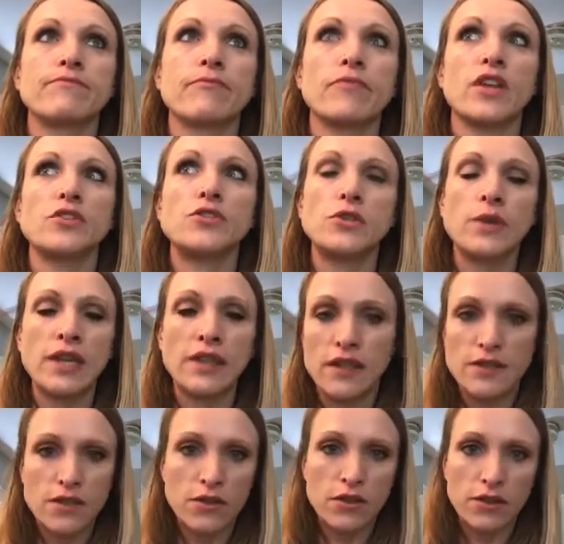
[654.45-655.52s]
doing
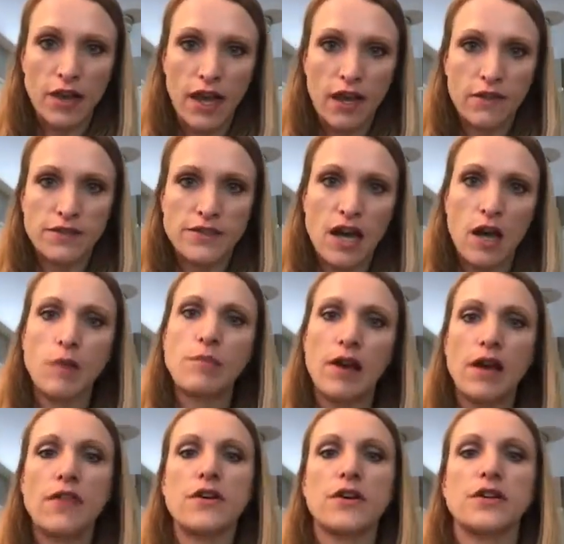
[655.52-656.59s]
things in their life to help
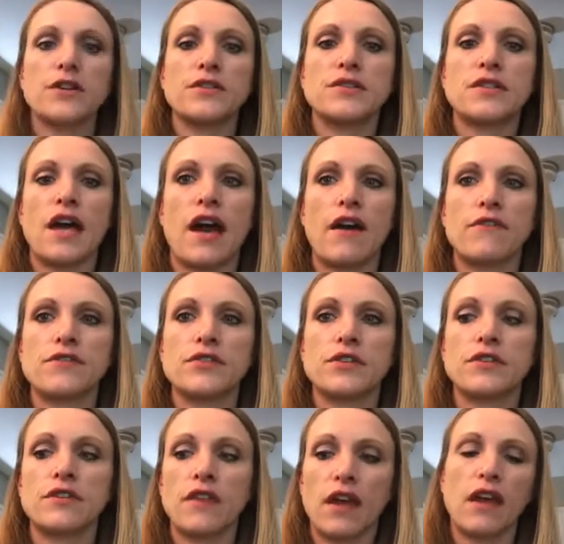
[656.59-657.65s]
others
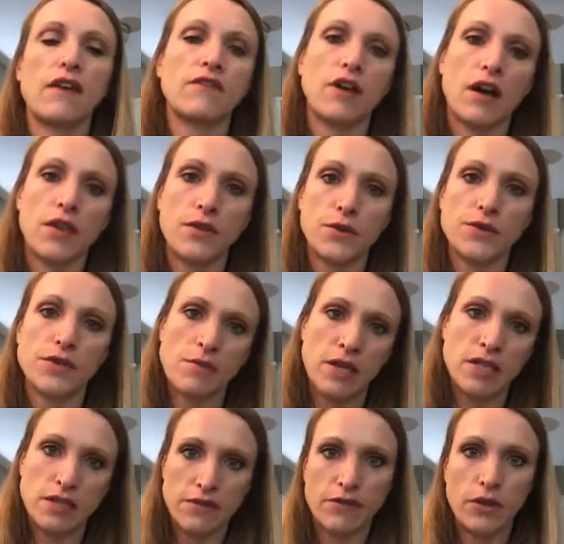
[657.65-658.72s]
after they have gone through something
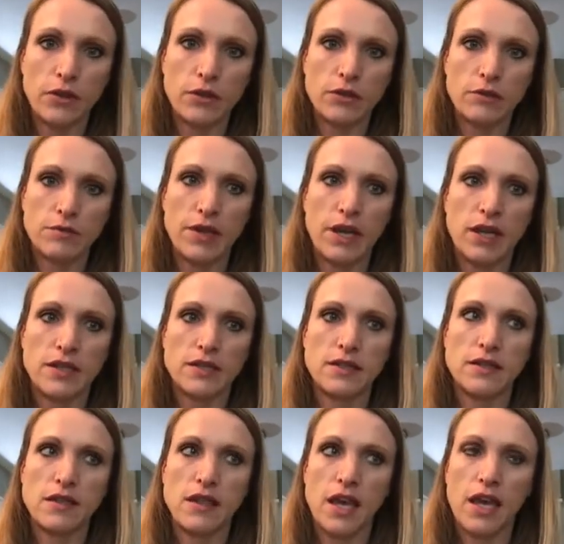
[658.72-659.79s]
difficult because
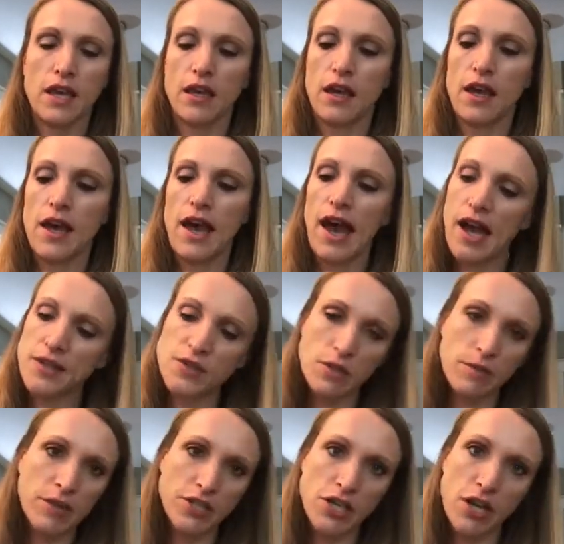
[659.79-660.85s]
they had so
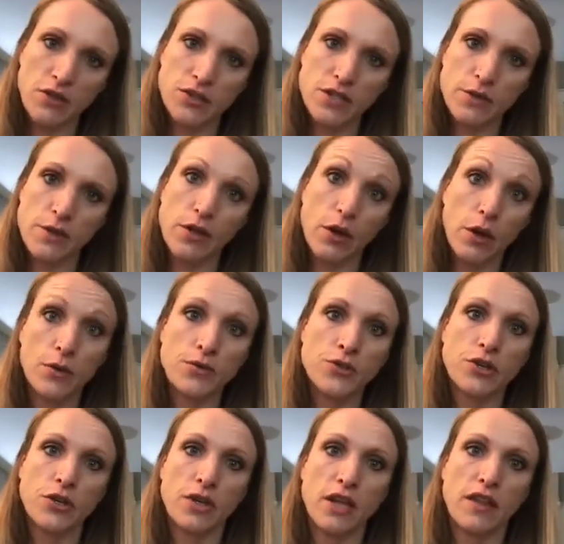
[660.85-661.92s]
many challenges with their own
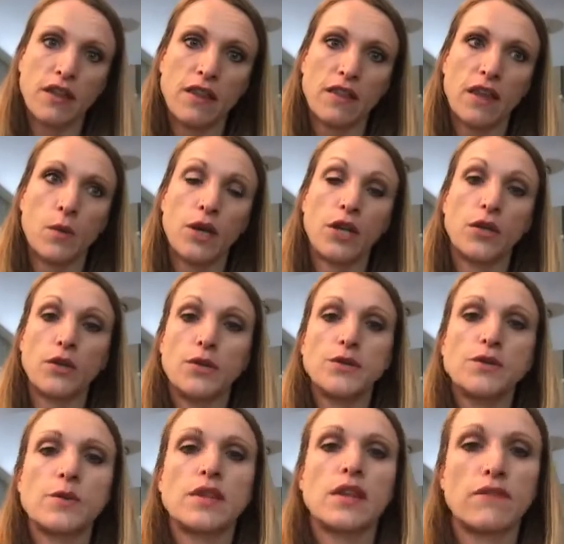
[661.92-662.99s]
journey that want to
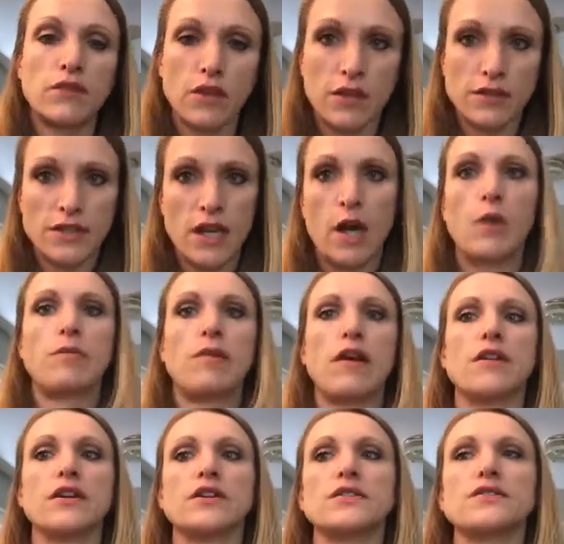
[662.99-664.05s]
use what they've learned to help
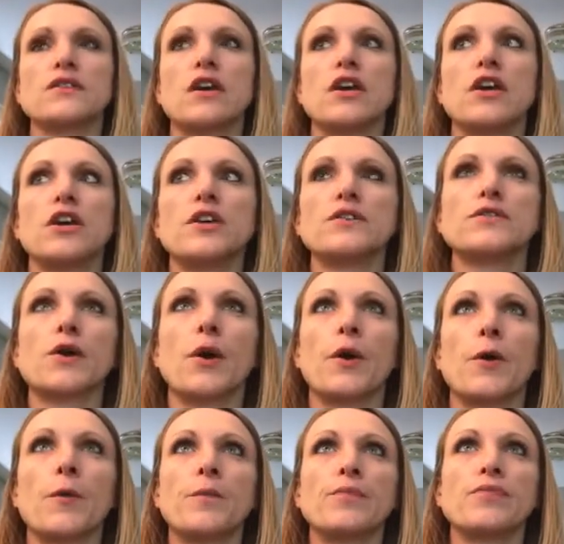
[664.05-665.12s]
others.
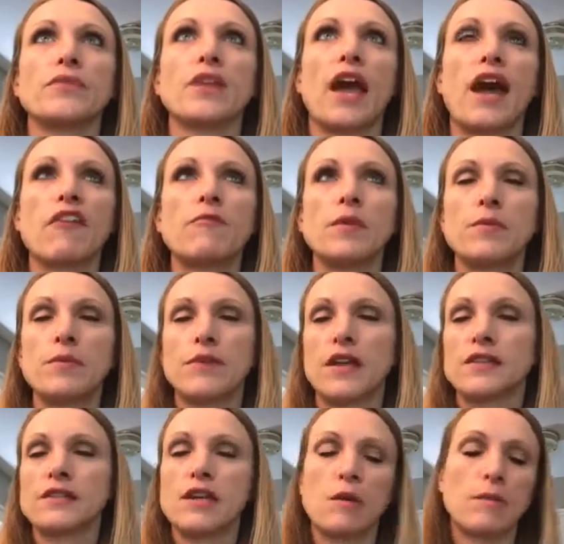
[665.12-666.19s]
So I have people
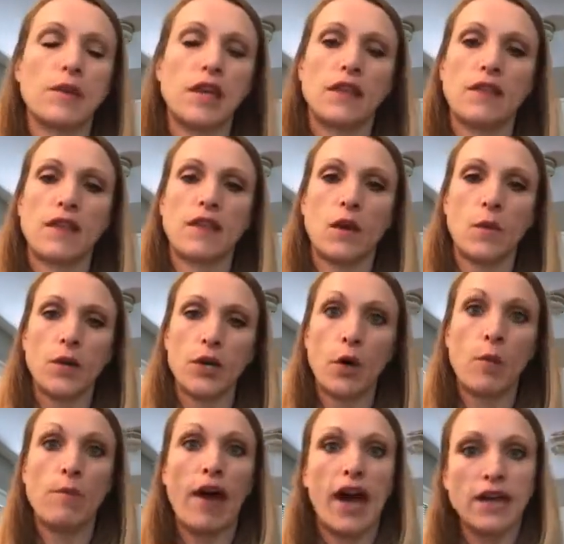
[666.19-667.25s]
that tell me that they want to go
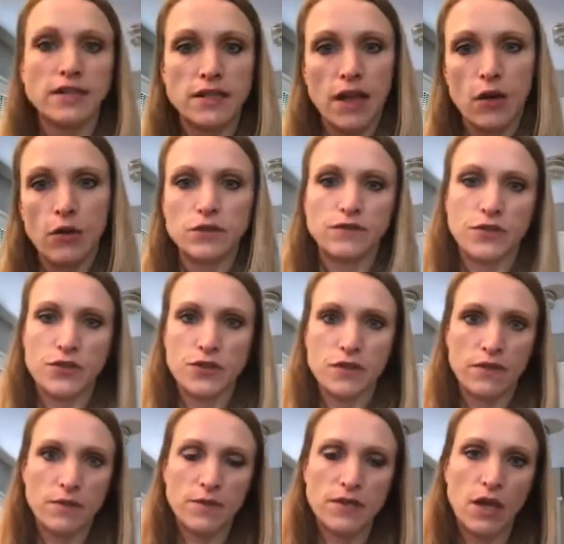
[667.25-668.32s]
back to that old version
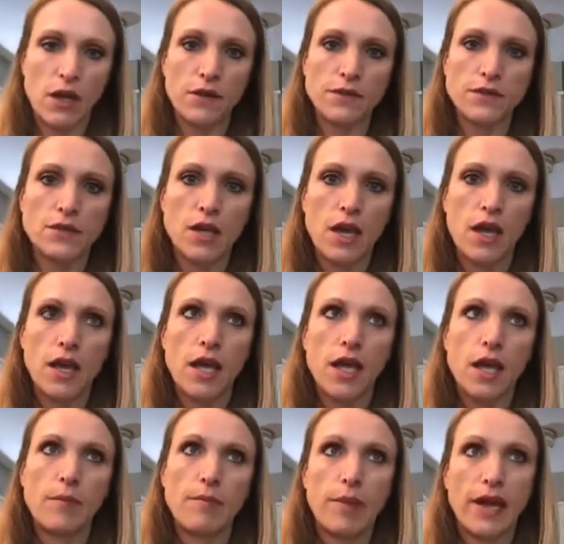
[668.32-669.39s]
of themselves.
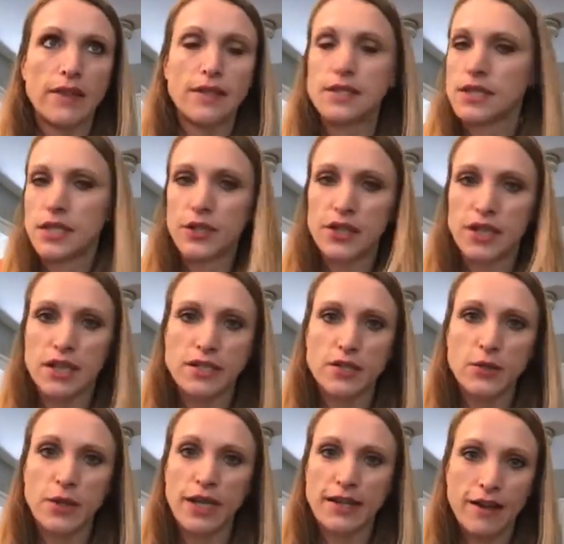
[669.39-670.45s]
But the secret is
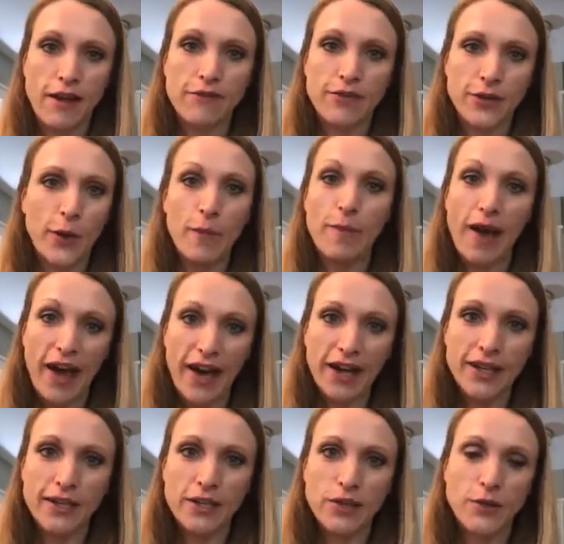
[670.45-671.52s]
you can never go
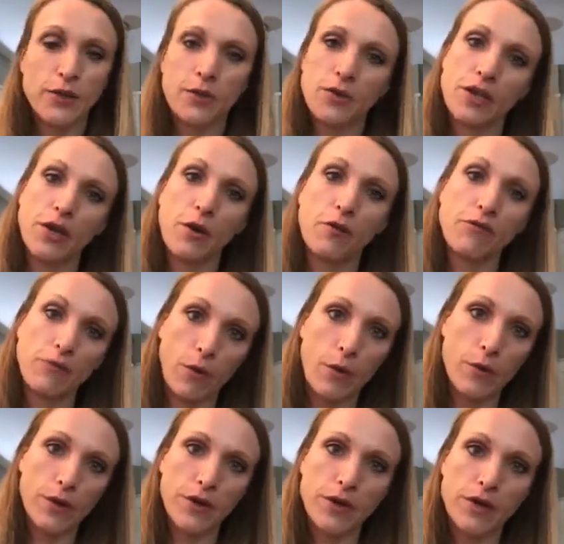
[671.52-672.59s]
back. You can only go
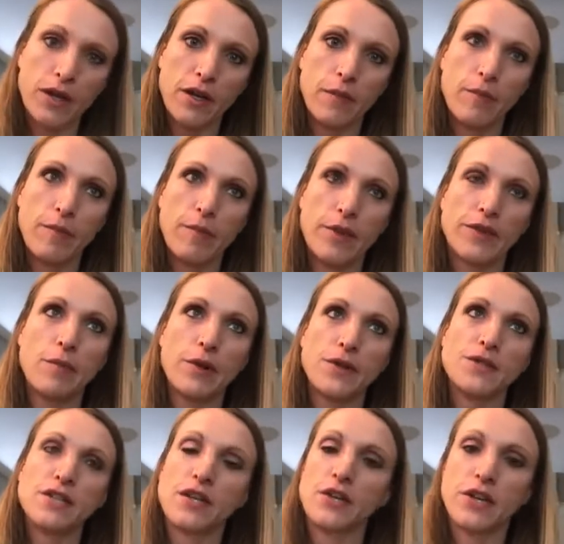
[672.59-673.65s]
forward. But the
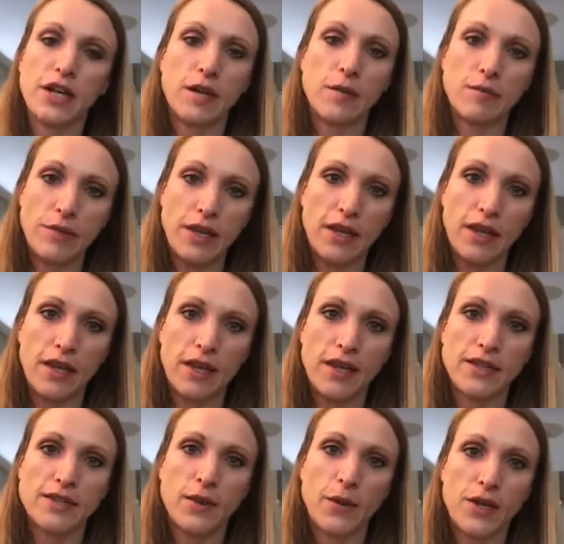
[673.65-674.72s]
person that you're going to be
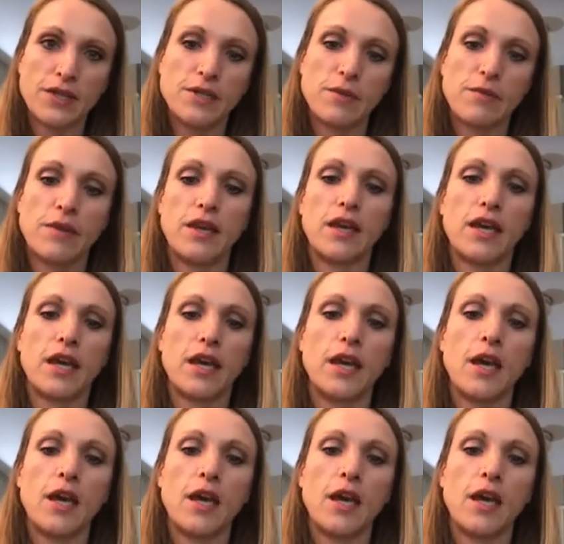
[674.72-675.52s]
is going to be